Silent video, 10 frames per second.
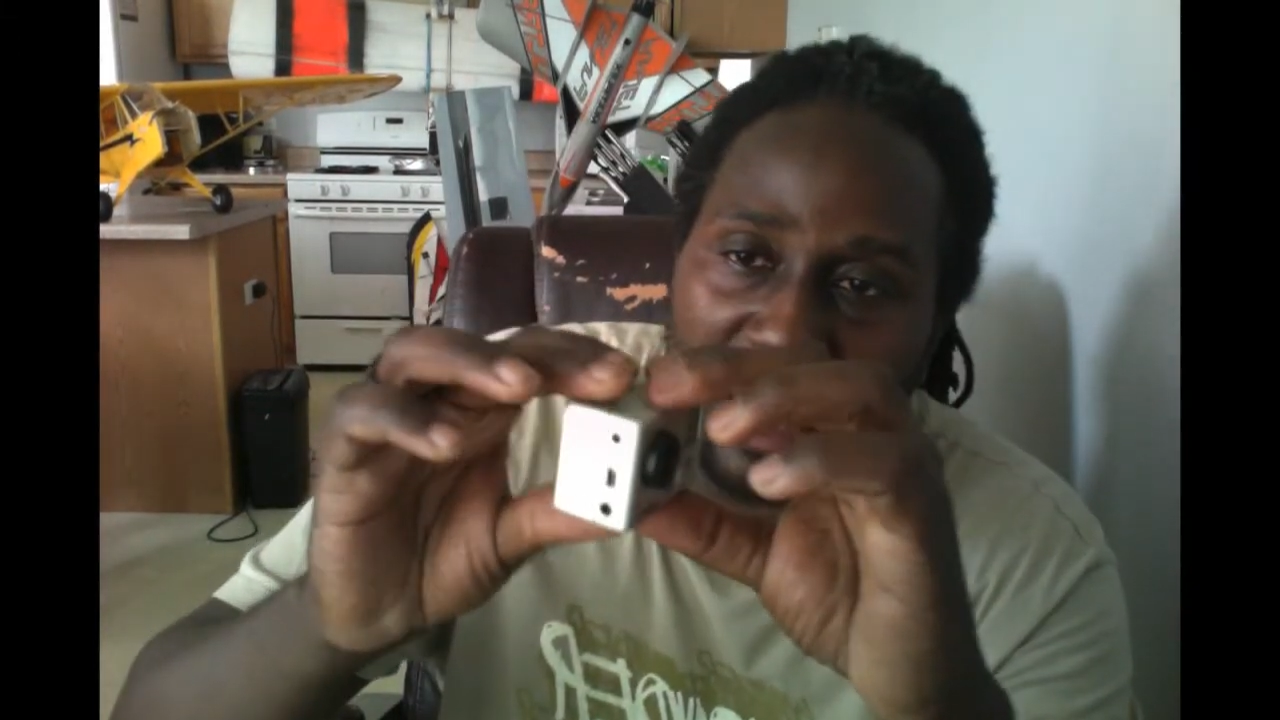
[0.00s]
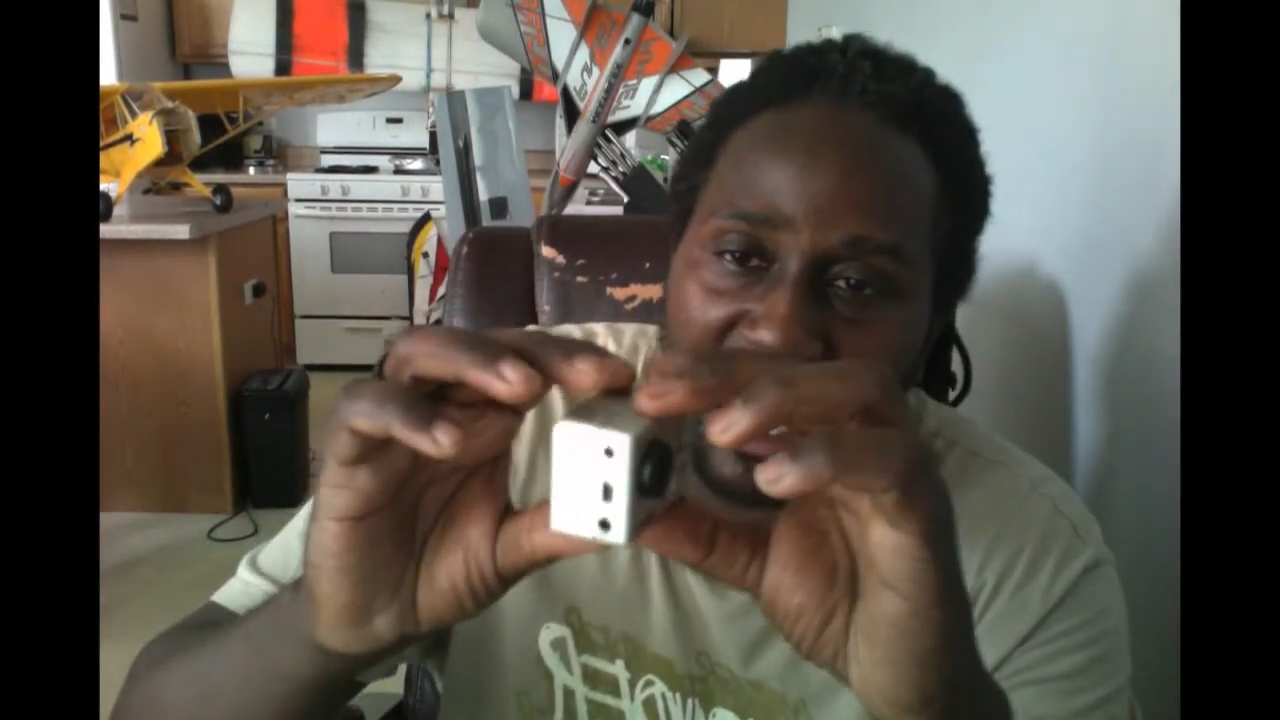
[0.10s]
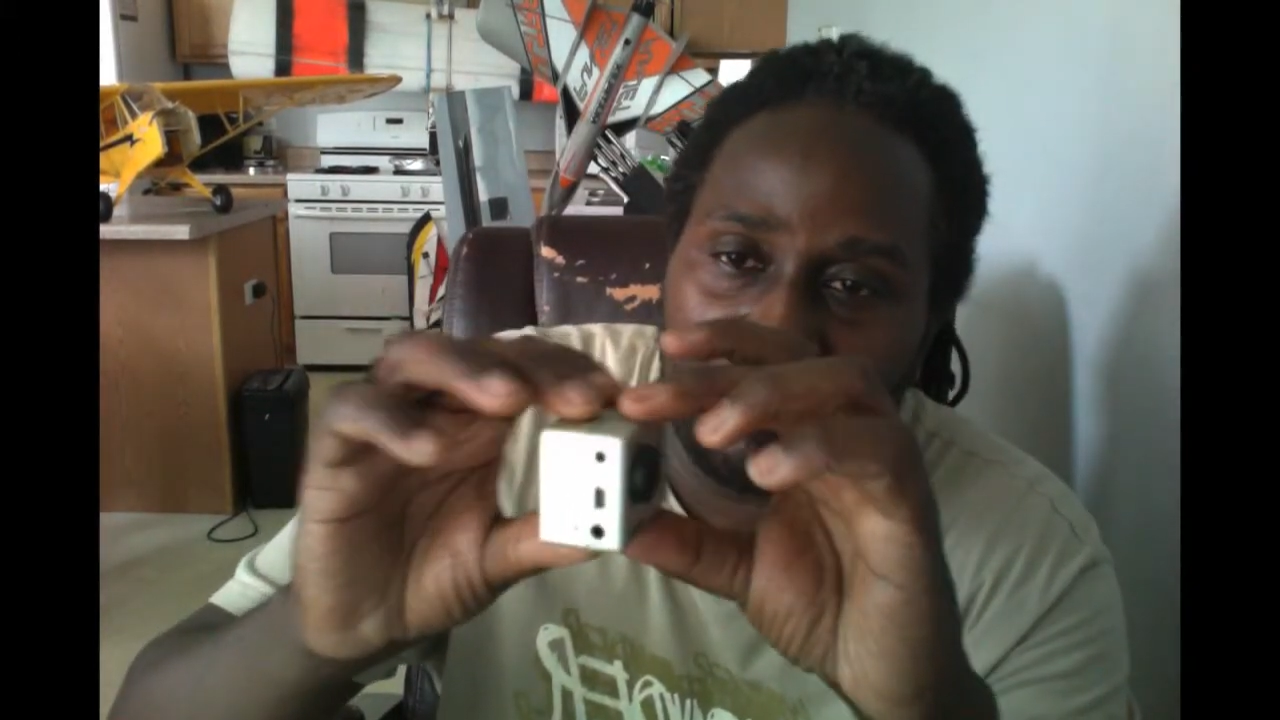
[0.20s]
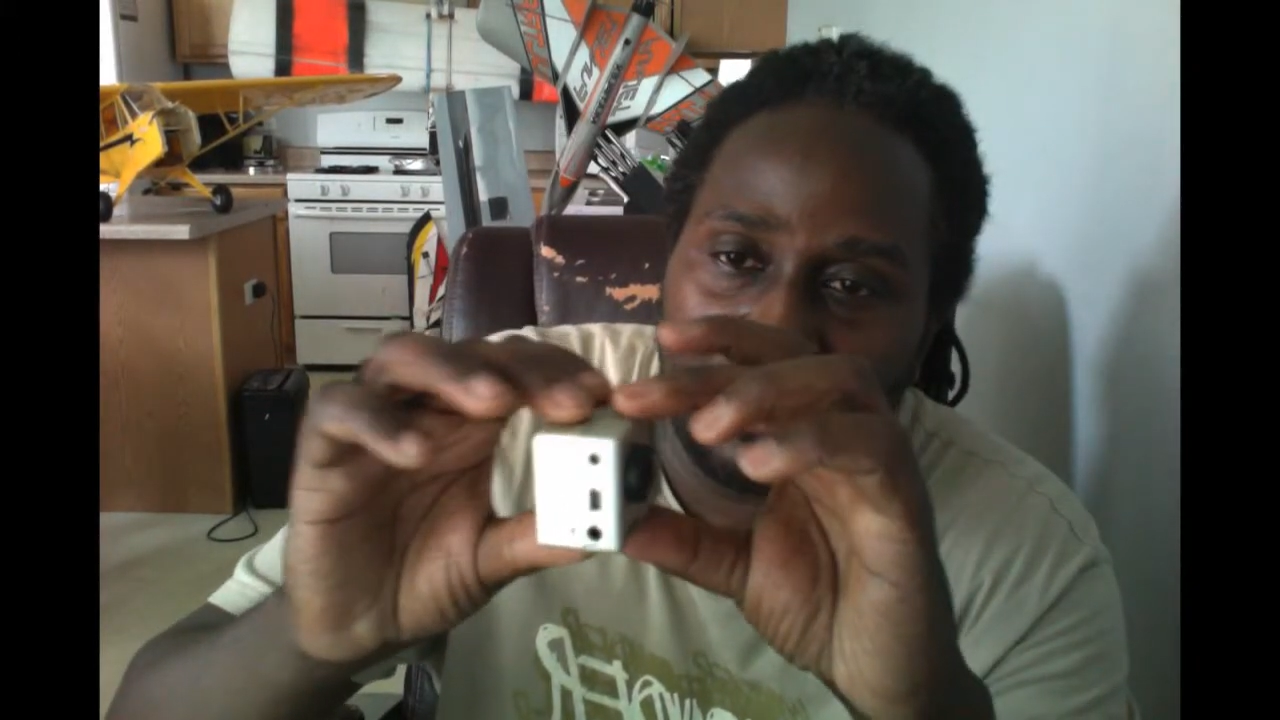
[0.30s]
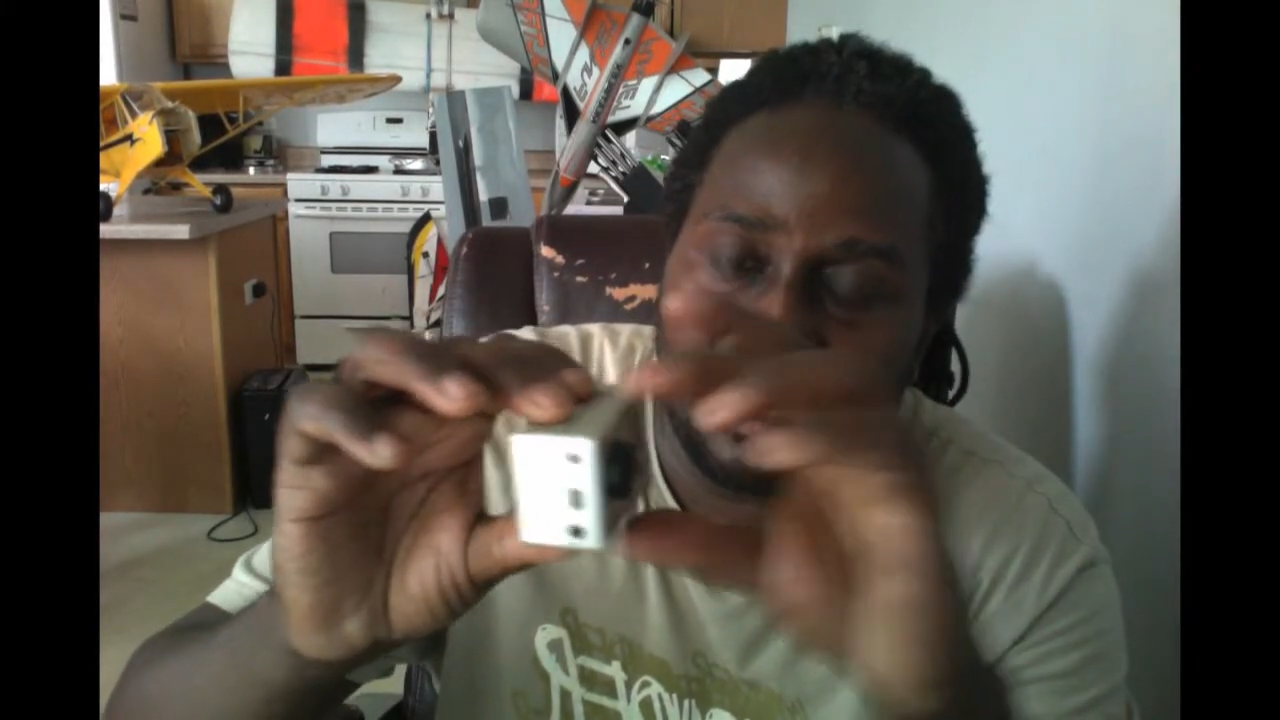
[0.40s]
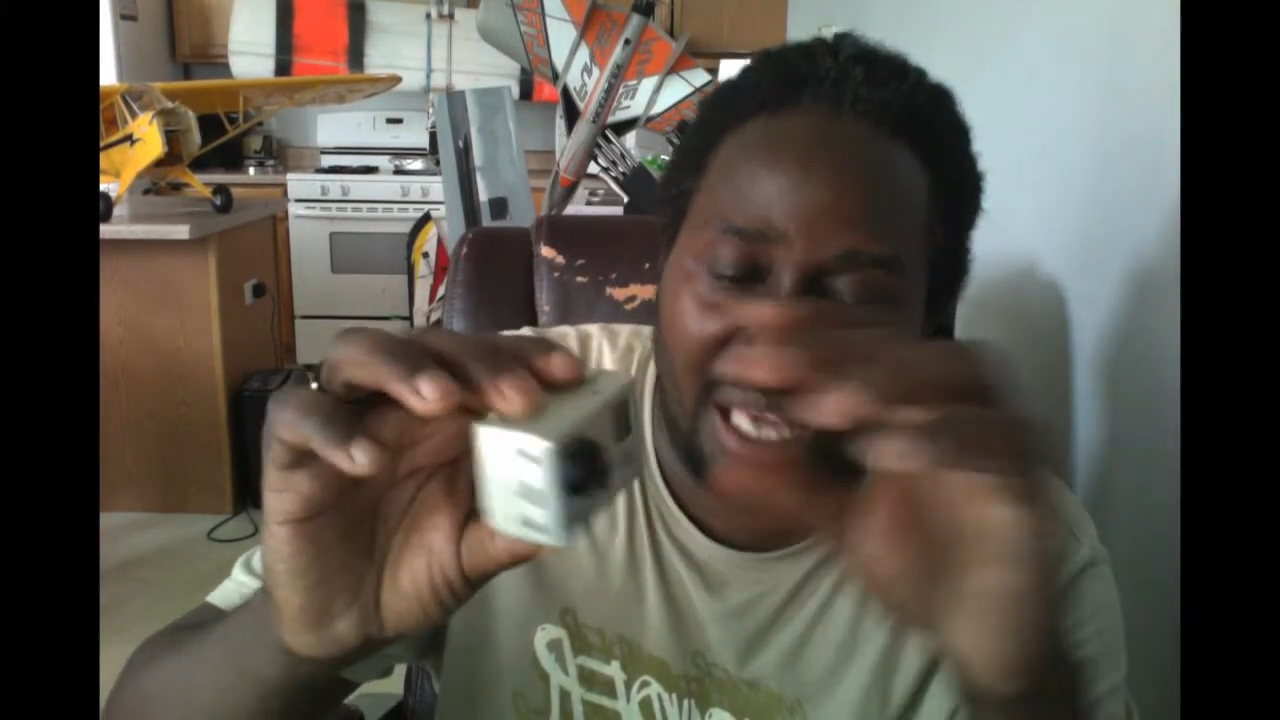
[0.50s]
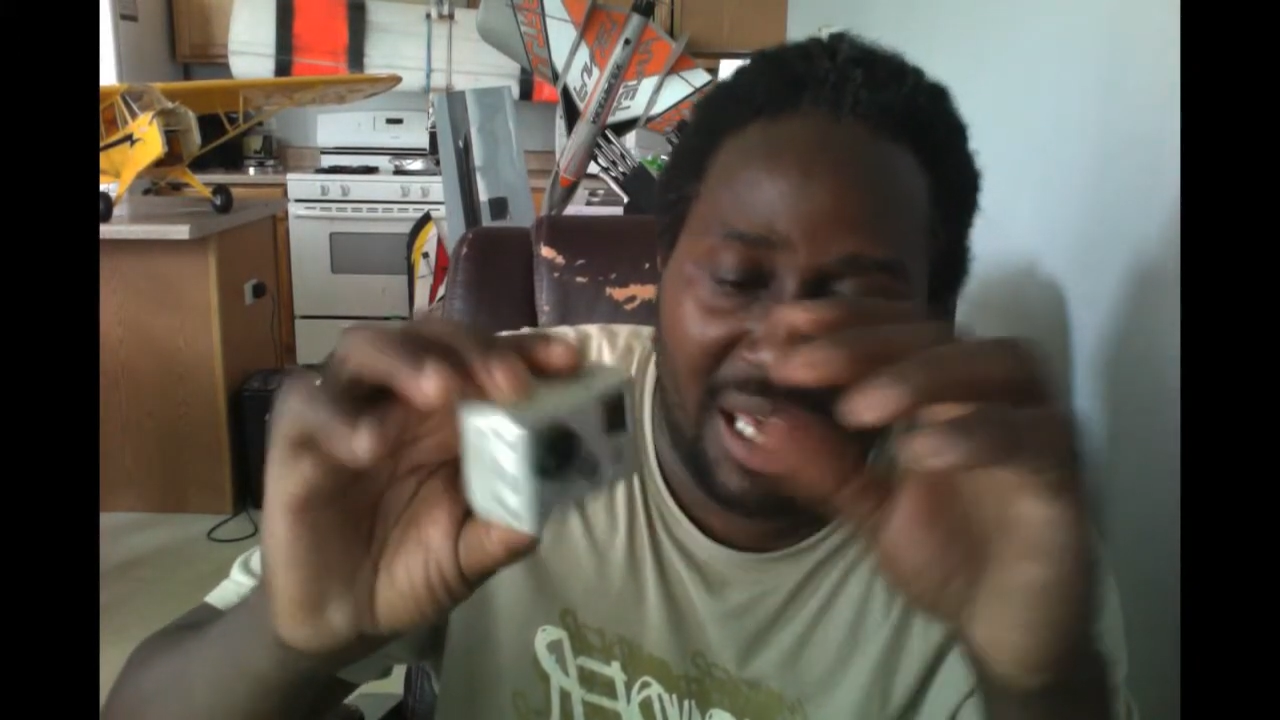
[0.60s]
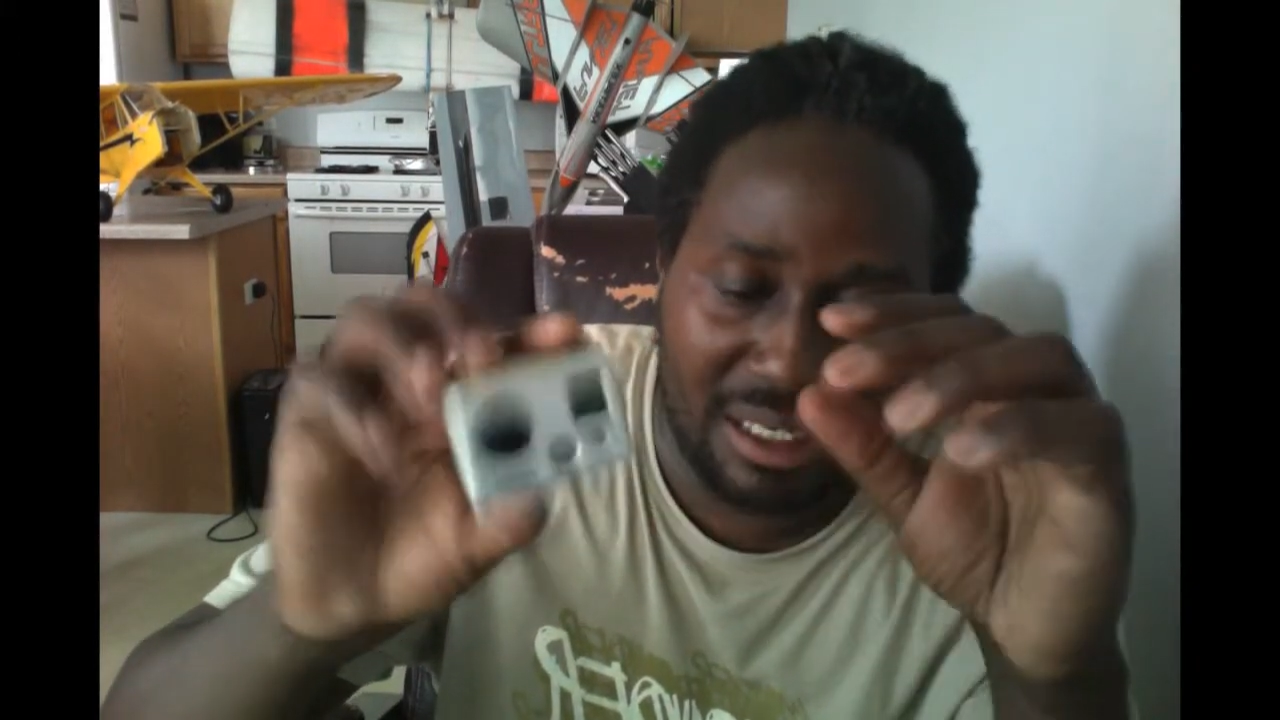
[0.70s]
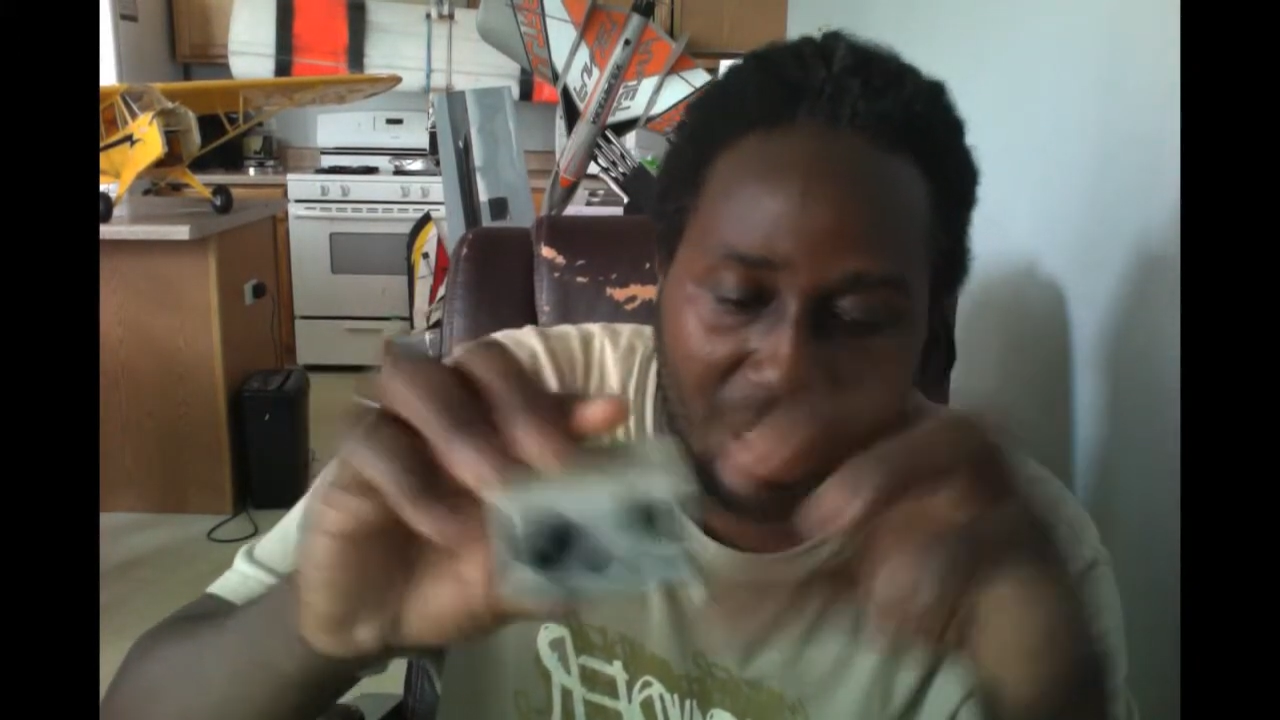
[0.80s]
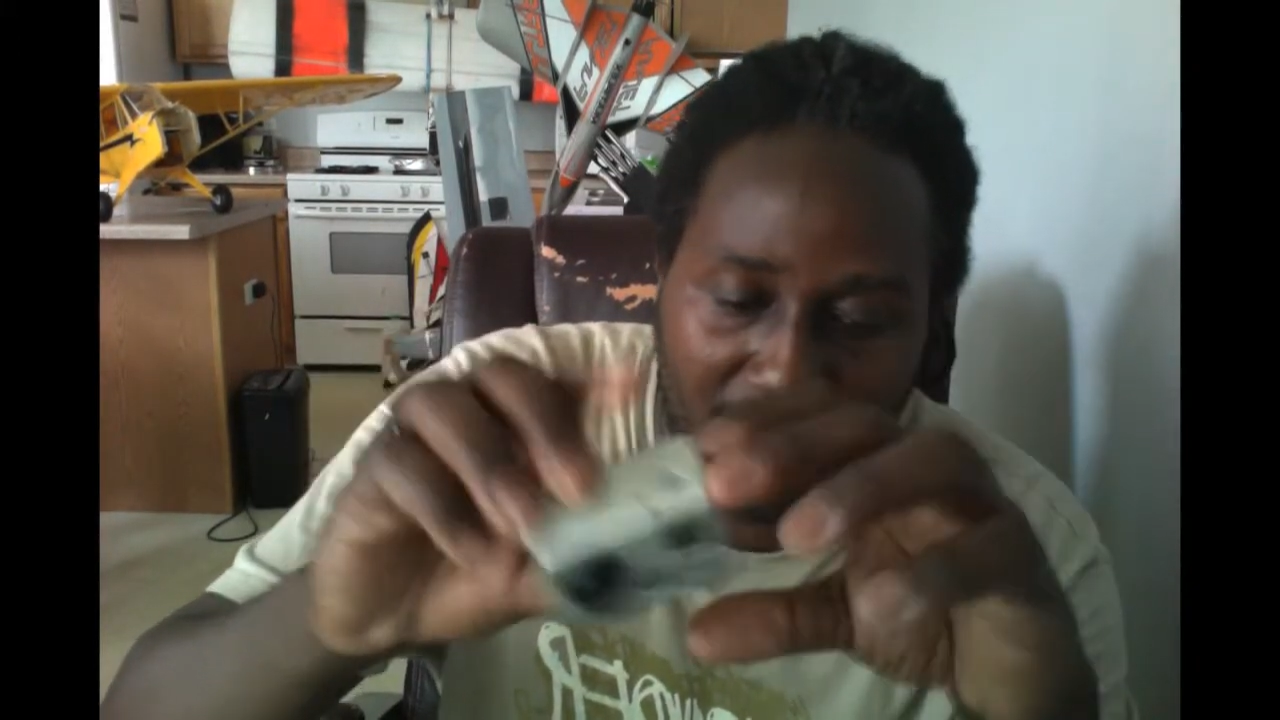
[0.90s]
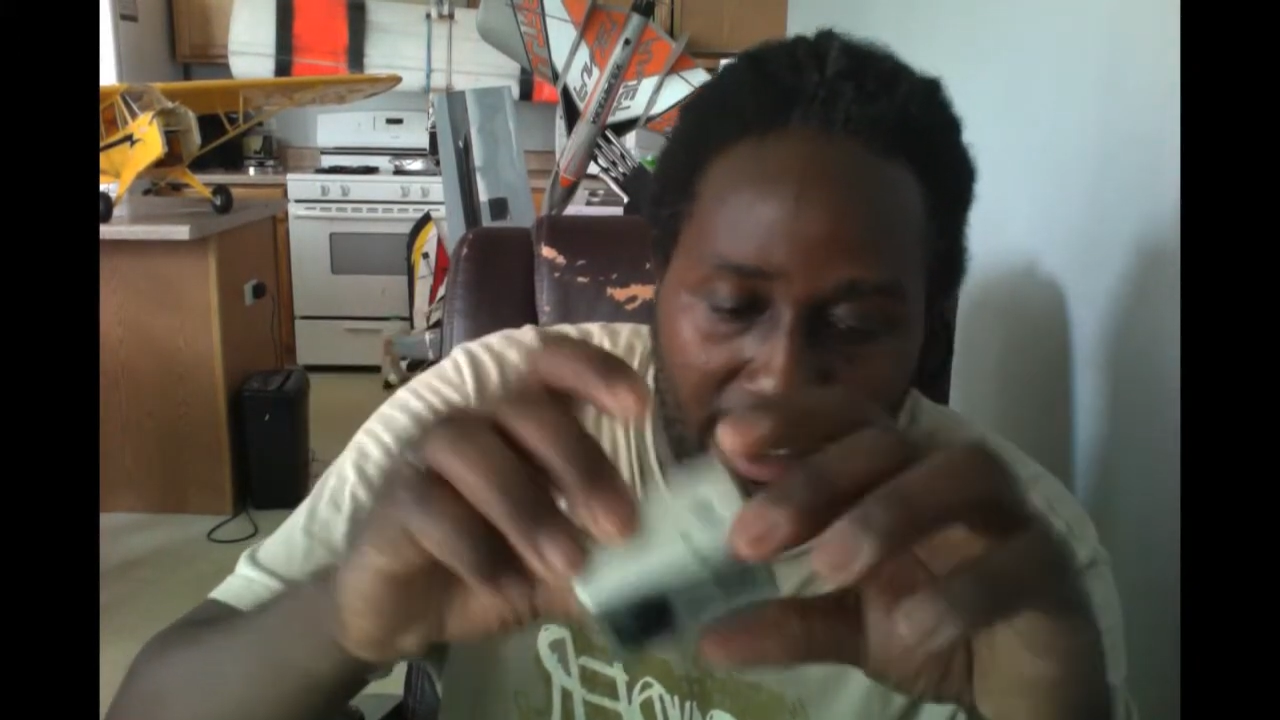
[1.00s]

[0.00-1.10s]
half the size.